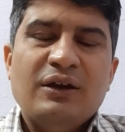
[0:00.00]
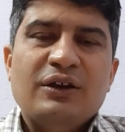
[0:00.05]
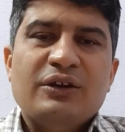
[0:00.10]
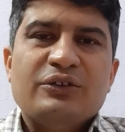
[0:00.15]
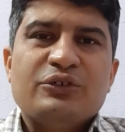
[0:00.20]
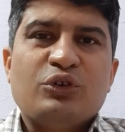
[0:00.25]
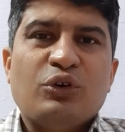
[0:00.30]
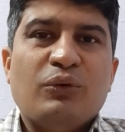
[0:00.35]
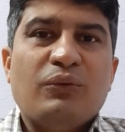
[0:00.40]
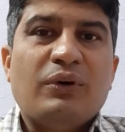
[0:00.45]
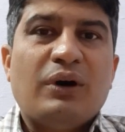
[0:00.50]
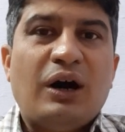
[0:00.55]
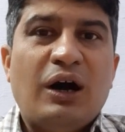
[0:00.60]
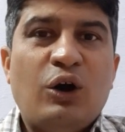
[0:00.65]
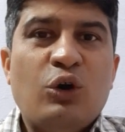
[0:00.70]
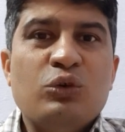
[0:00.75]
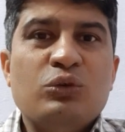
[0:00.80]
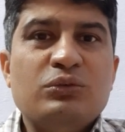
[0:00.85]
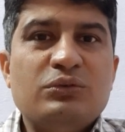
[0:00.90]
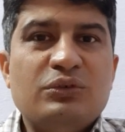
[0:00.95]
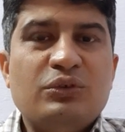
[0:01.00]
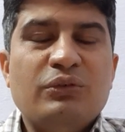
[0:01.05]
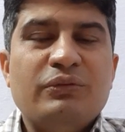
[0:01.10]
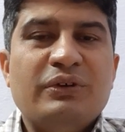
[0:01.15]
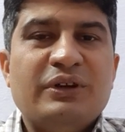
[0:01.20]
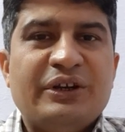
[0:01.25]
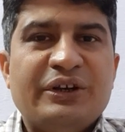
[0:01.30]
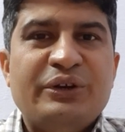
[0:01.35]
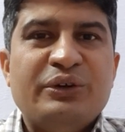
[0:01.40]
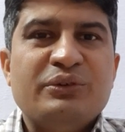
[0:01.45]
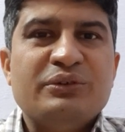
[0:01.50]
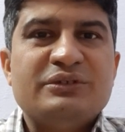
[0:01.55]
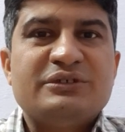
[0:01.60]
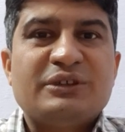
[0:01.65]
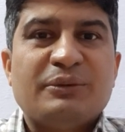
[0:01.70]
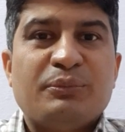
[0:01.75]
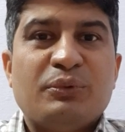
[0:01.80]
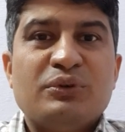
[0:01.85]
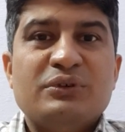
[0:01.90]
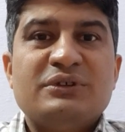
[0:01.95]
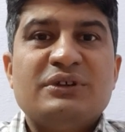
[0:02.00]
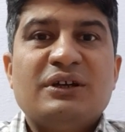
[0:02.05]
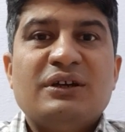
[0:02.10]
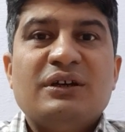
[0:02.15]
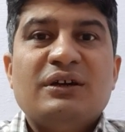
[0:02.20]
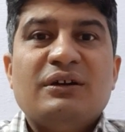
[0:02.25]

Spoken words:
So how do we reduce? Suppose